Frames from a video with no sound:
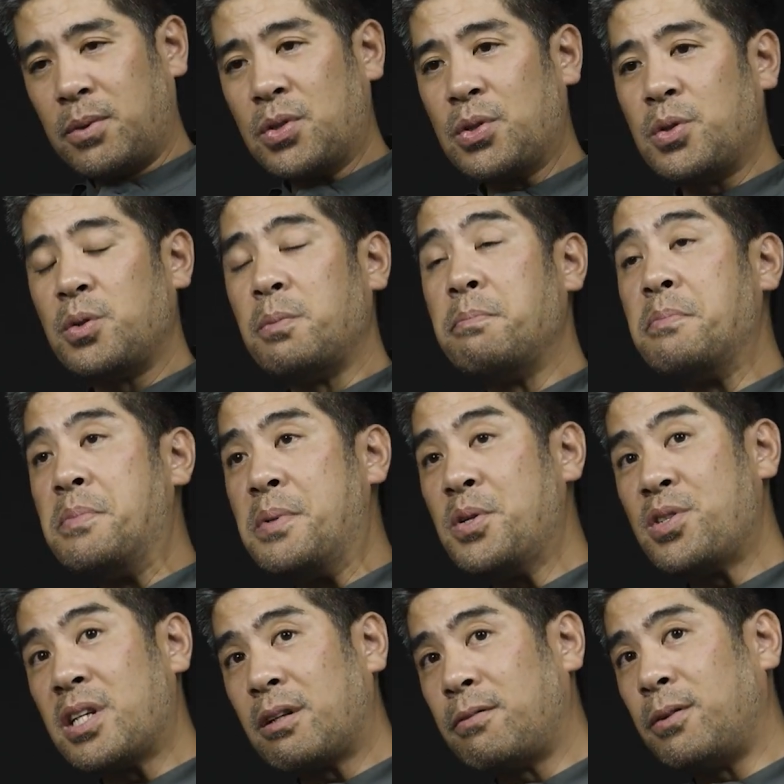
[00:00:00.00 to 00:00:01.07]
do
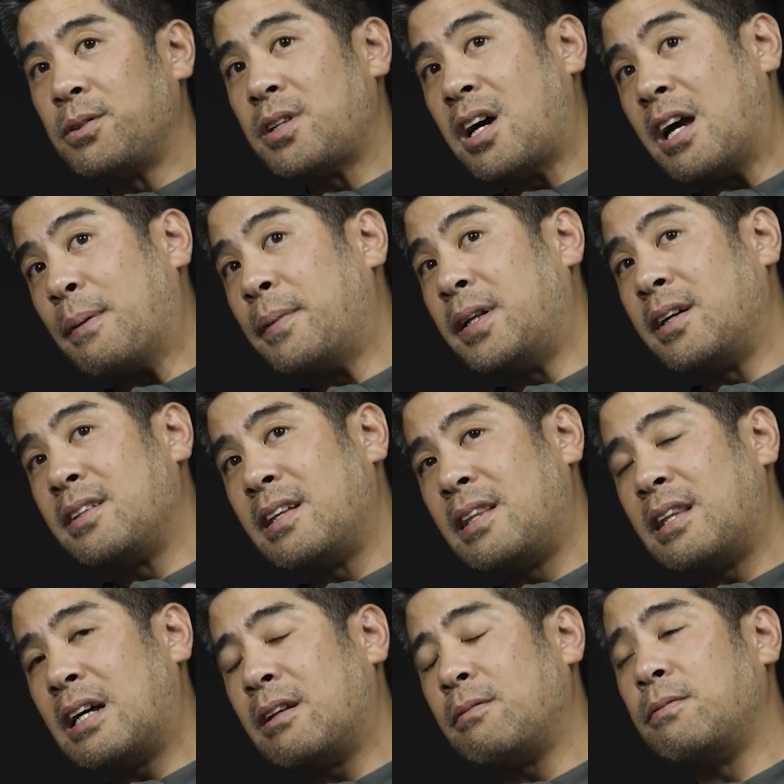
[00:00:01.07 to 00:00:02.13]
music full-time, and I did
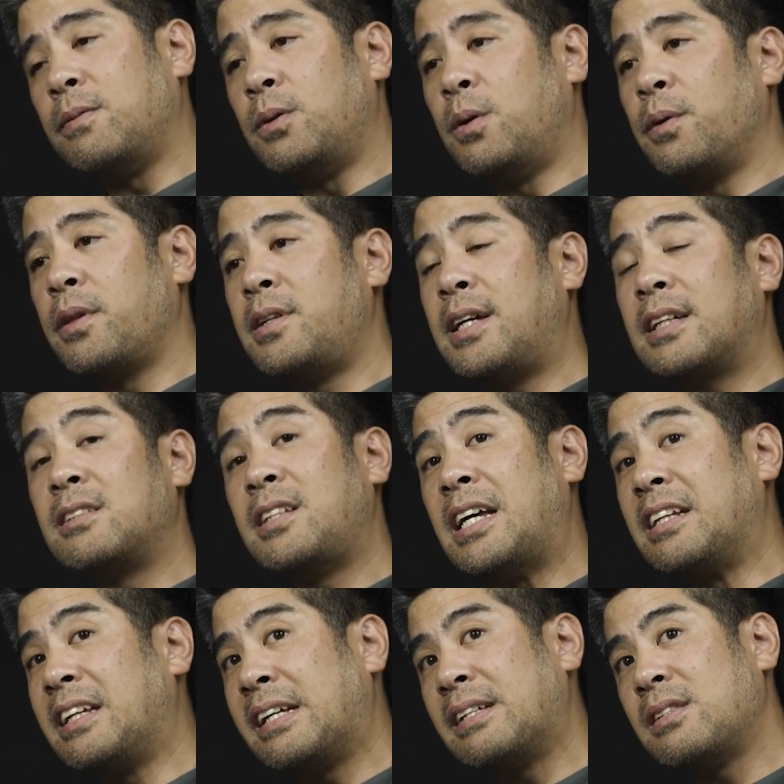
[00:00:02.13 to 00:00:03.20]
that for the next
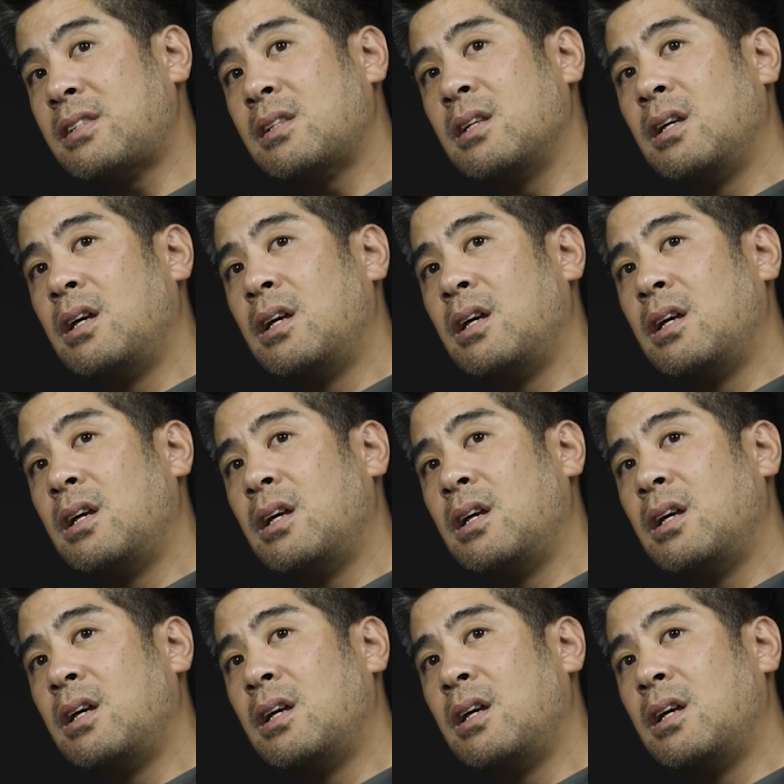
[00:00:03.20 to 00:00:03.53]
10 years.